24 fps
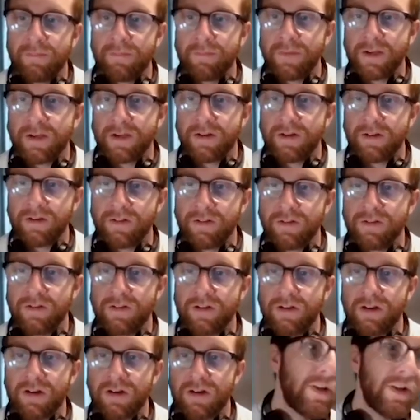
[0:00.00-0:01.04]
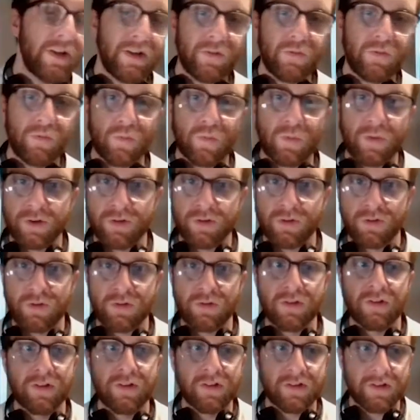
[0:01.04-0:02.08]
because it
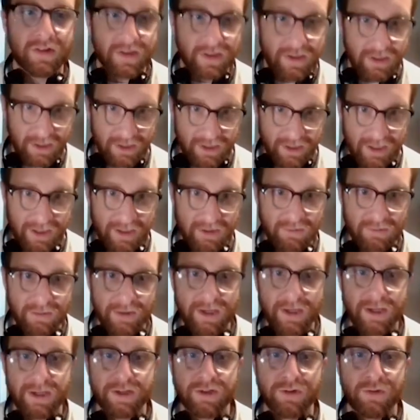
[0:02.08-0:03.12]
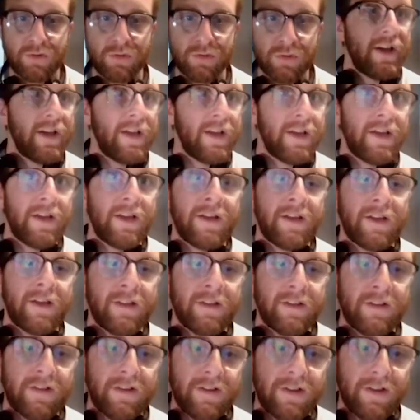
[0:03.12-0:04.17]
will get angry at you
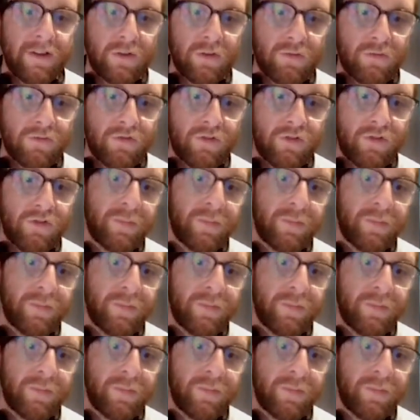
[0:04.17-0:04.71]
and it'll just